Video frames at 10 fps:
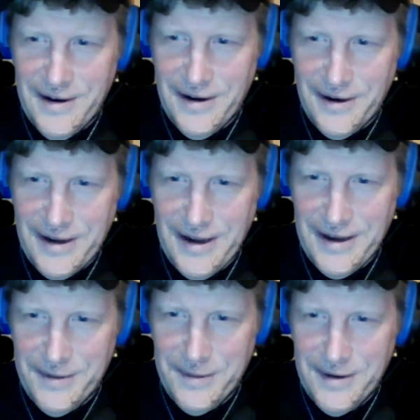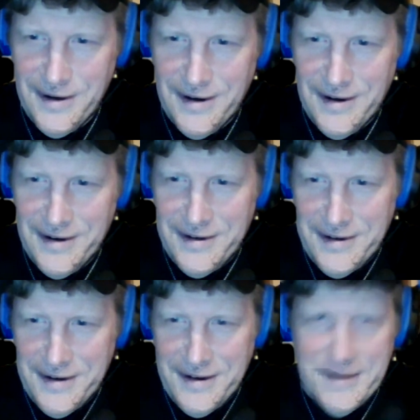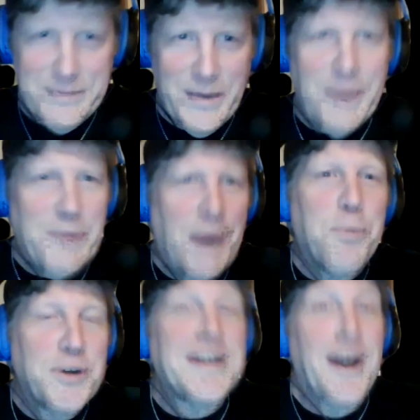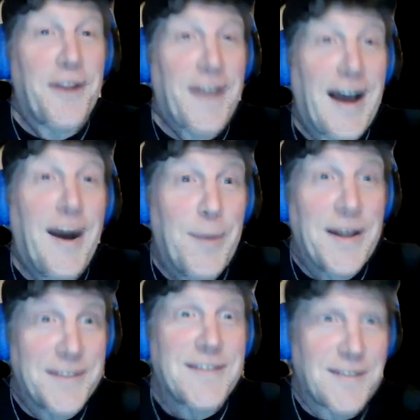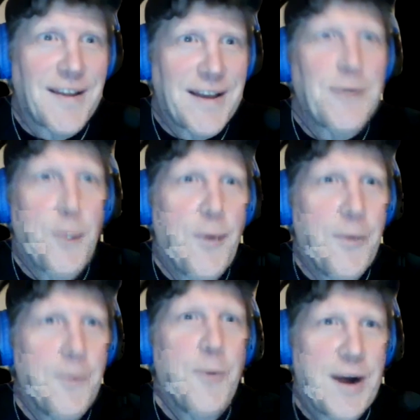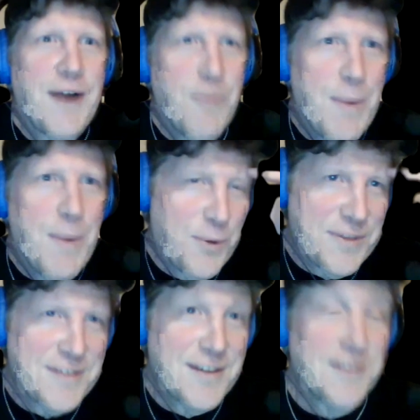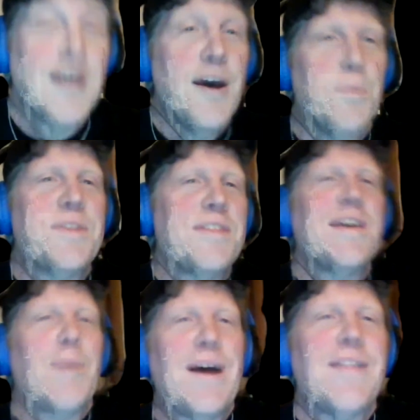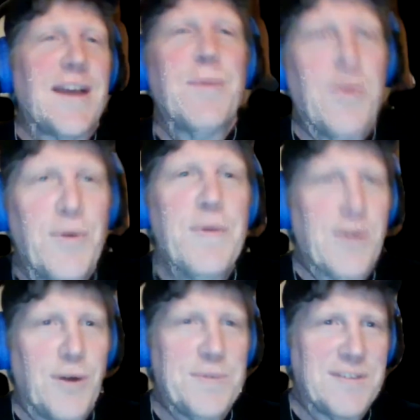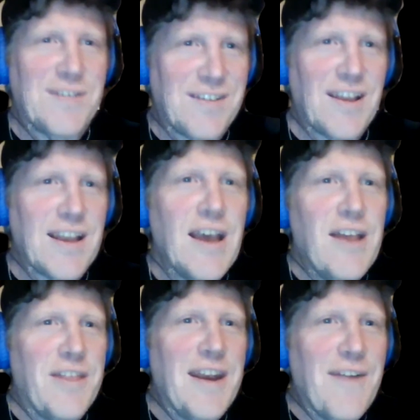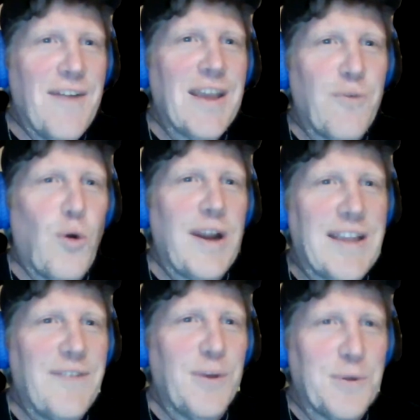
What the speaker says: God, I'll put down in the comments like when I remember what this is. But the thing I like about Ripping Corpse is just like they never quite give you a